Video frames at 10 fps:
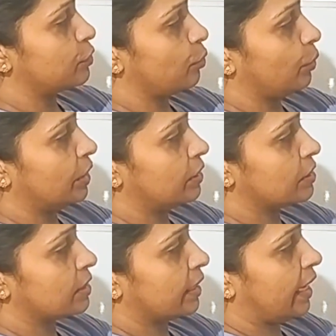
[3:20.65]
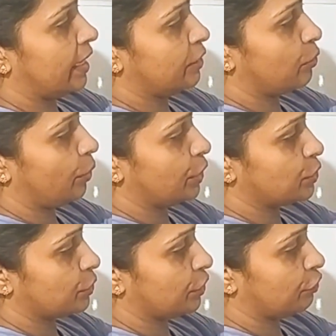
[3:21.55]
So it is again going
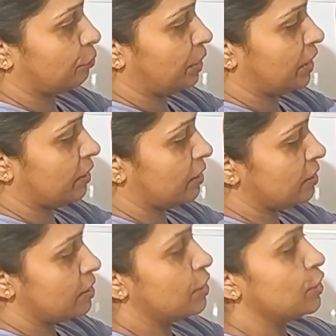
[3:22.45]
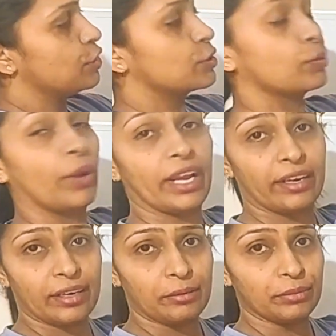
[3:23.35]
to give me a
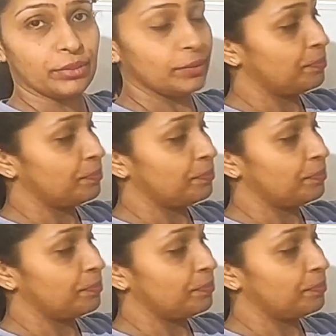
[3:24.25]
square number.